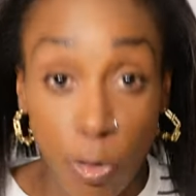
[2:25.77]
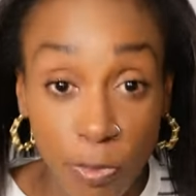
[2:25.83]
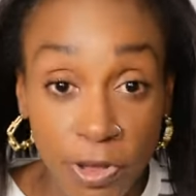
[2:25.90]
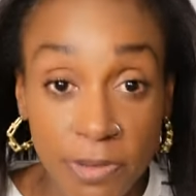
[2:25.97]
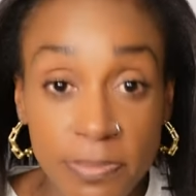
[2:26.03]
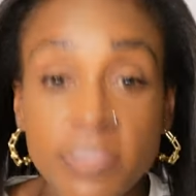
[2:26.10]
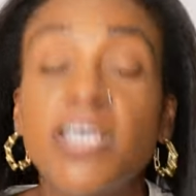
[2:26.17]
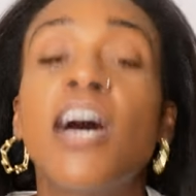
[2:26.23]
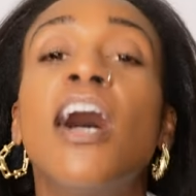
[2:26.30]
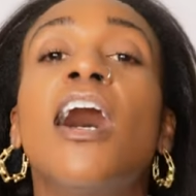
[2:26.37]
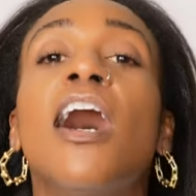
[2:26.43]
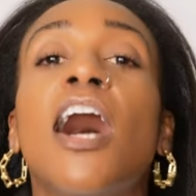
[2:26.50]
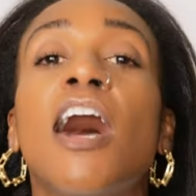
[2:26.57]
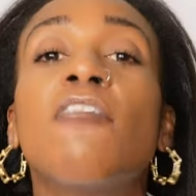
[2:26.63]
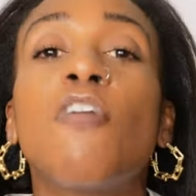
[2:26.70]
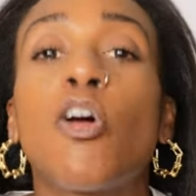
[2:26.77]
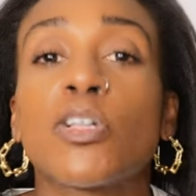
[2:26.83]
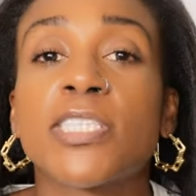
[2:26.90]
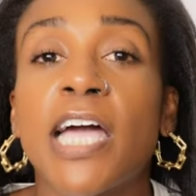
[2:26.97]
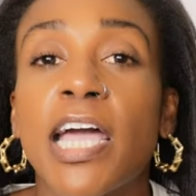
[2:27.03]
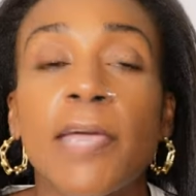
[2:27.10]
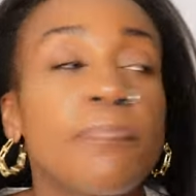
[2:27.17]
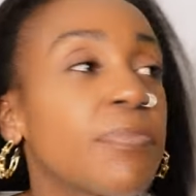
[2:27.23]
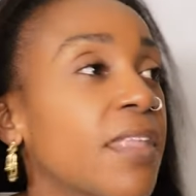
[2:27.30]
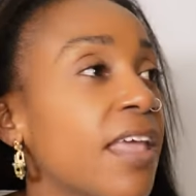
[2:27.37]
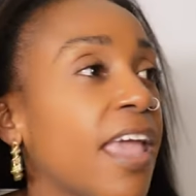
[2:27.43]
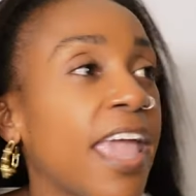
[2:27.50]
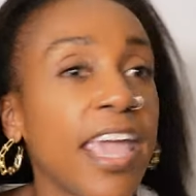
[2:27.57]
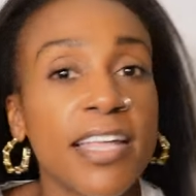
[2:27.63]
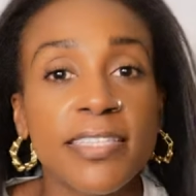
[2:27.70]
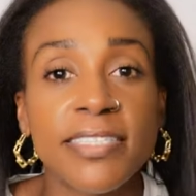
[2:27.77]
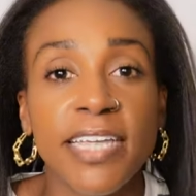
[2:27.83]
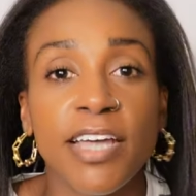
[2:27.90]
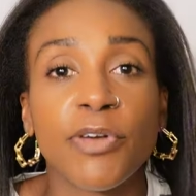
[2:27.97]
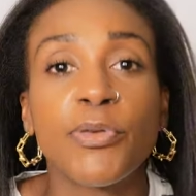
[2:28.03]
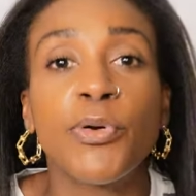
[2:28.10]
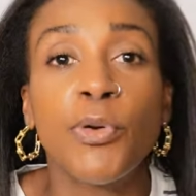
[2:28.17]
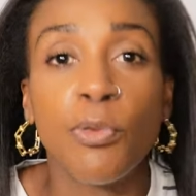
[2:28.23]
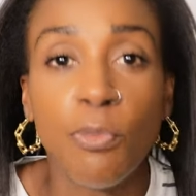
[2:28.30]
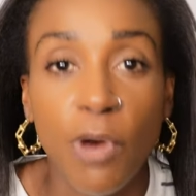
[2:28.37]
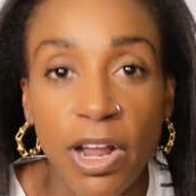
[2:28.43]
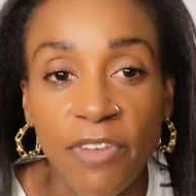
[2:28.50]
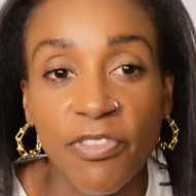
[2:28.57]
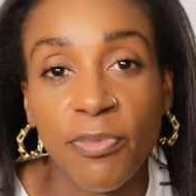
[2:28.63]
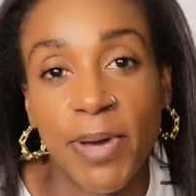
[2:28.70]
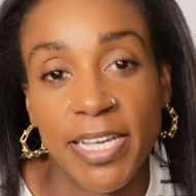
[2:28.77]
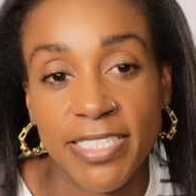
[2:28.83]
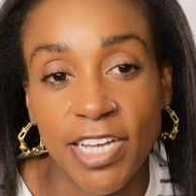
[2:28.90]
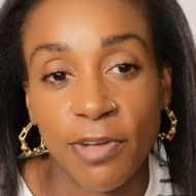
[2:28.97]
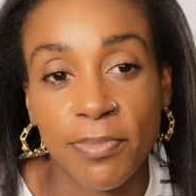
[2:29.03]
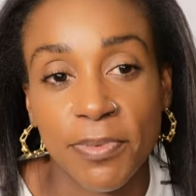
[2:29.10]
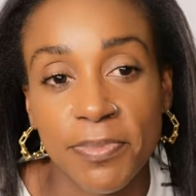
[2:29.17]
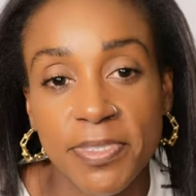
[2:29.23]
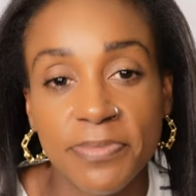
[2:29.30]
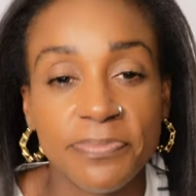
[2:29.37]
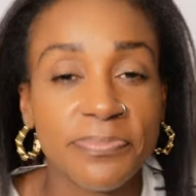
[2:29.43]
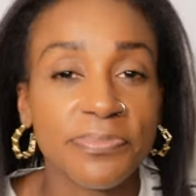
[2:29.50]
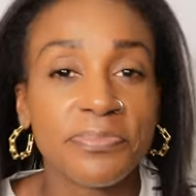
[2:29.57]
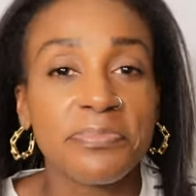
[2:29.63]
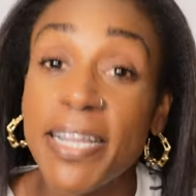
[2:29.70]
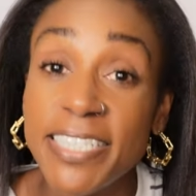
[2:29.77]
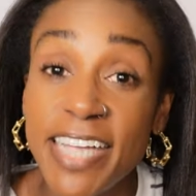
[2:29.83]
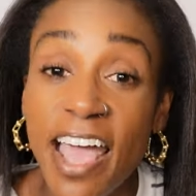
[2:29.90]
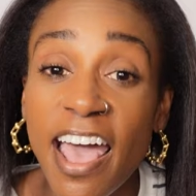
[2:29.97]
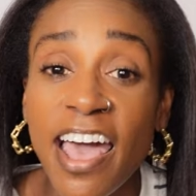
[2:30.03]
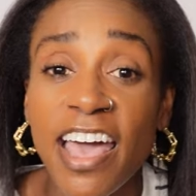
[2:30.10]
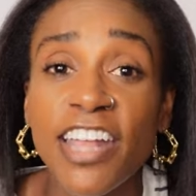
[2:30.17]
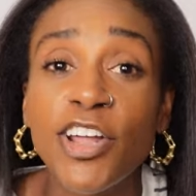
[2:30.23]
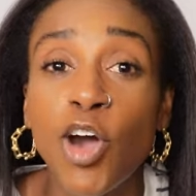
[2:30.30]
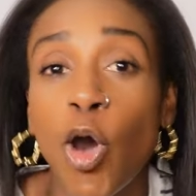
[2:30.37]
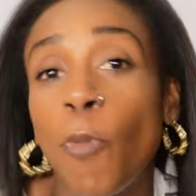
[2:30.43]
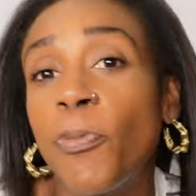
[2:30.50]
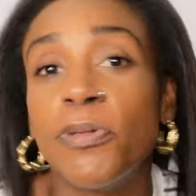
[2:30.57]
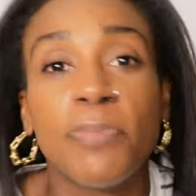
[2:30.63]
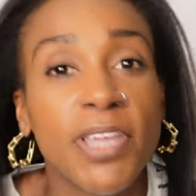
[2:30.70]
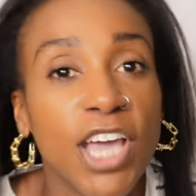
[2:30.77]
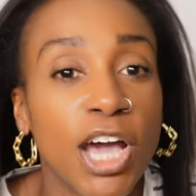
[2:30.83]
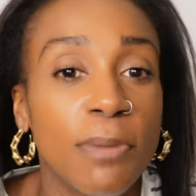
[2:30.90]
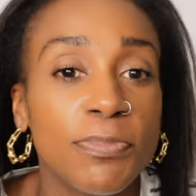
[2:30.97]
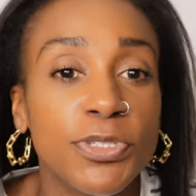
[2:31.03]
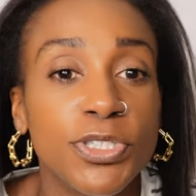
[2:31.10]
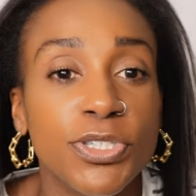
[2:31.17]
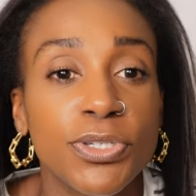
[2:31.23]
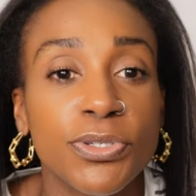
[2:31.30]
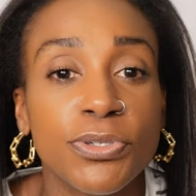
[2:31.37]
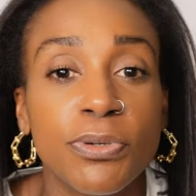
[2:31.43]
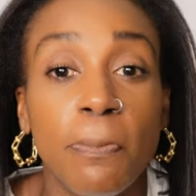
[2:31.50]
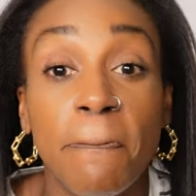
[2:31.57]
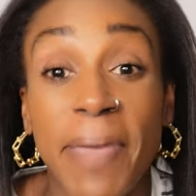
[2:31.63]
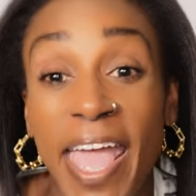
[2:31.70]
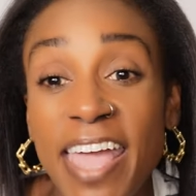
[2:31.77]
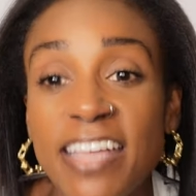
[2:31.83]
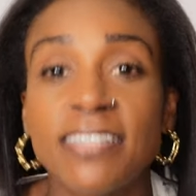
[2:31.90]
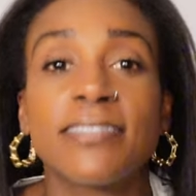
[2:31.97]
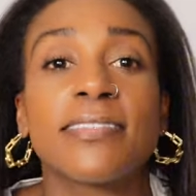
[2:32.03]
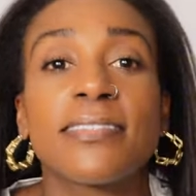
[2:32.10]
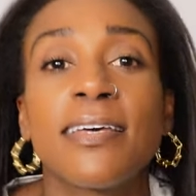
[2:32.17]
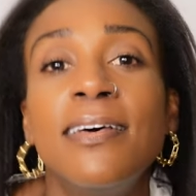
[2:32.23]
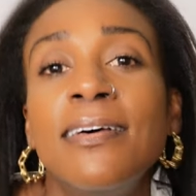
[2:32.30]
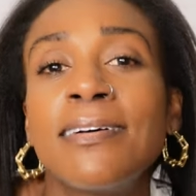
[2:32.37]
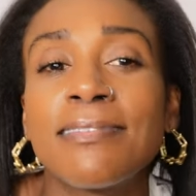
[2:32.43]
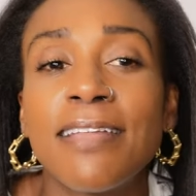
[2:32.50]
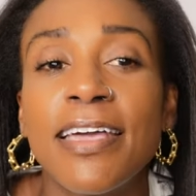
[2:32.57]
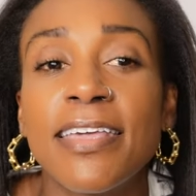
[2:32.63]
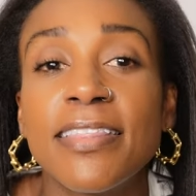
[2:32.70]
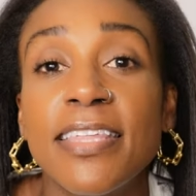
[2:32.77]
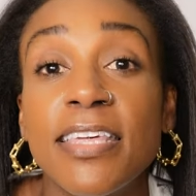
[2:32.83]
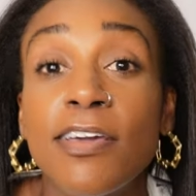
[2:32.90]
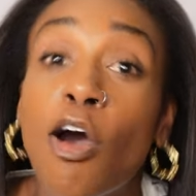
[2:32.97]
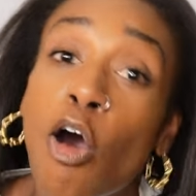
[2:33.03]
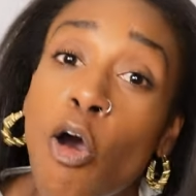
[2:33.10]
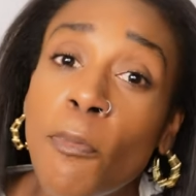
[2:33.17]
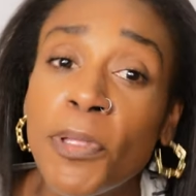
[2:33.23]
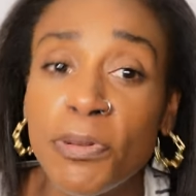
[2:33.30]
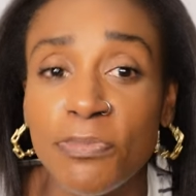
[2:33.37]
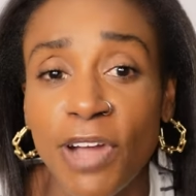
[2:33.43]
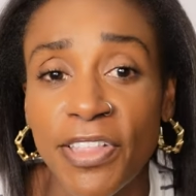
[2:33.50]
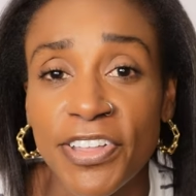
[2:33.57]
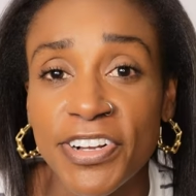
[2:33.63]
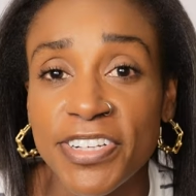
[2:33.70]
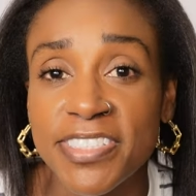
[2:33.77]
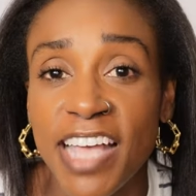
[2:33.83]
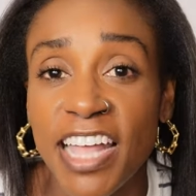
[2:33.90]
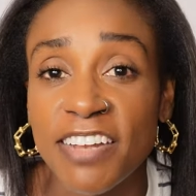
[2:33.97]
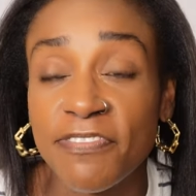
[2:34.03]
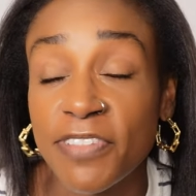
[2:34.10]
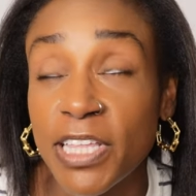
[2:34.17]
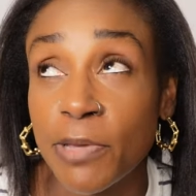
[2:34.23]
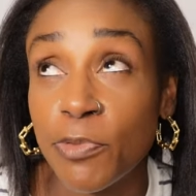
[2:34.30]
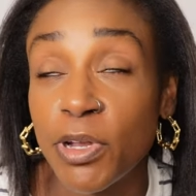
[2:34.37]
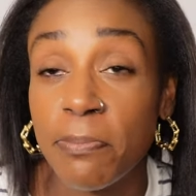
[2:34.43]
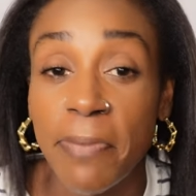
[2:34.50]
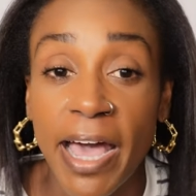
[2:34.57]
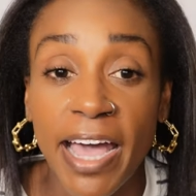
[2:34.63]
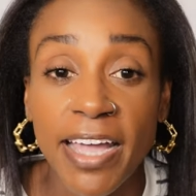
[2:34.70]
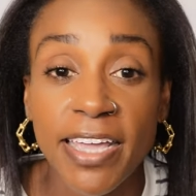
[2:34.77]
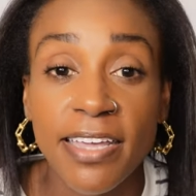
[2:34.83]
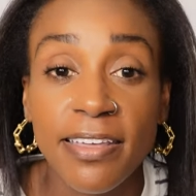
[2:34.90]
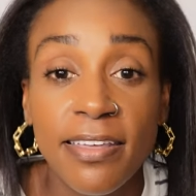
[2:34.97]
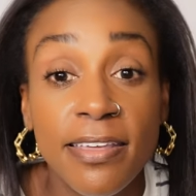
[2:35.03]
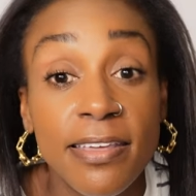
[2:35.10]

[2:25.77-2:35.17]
albums of all time. Hands down, one of the best albums. My dad opened me up to bands like the Allman Brothers and Fleetwood Mac.